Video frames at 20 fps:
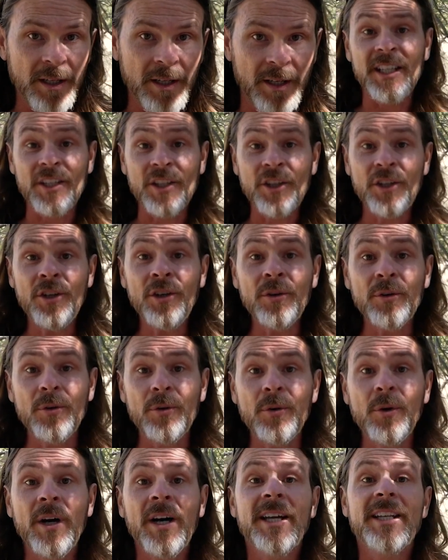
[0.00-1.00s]
then
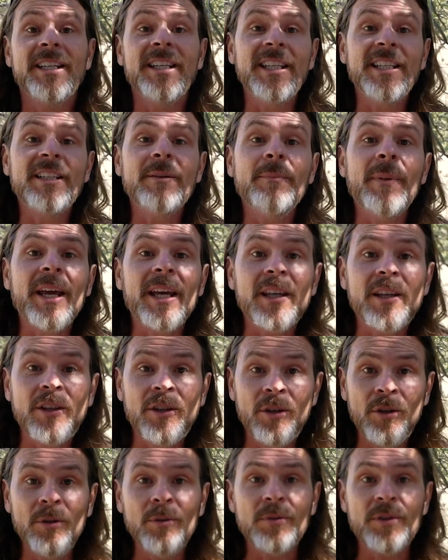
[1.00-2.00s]
you need to make
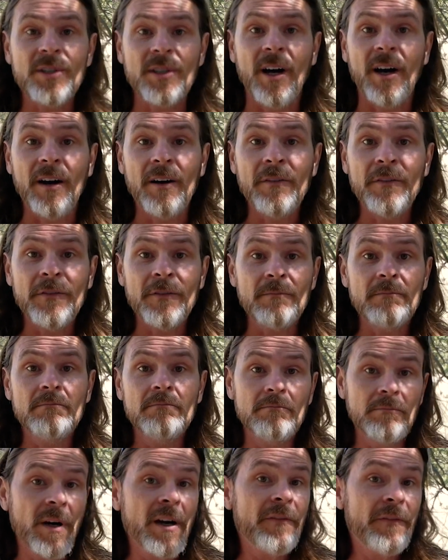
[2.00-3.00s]
use of
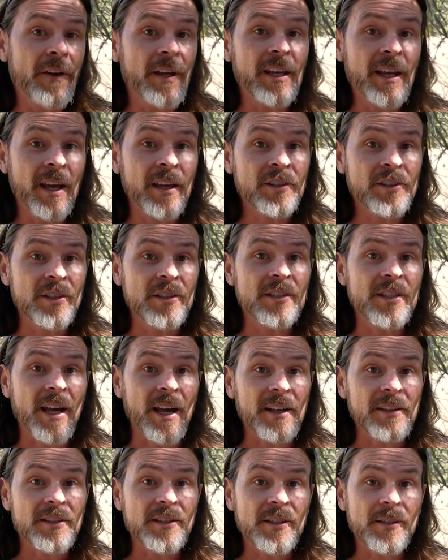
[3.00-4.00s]
my vacation
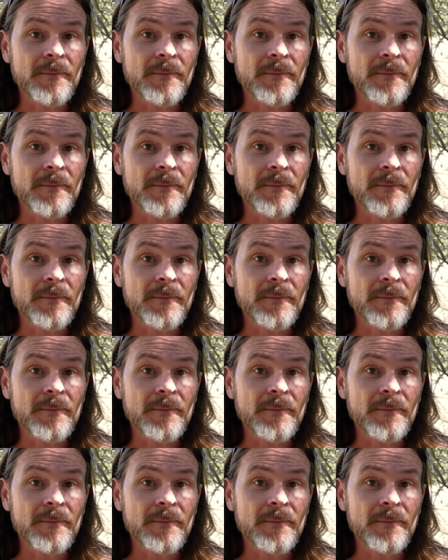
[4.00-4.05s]
test.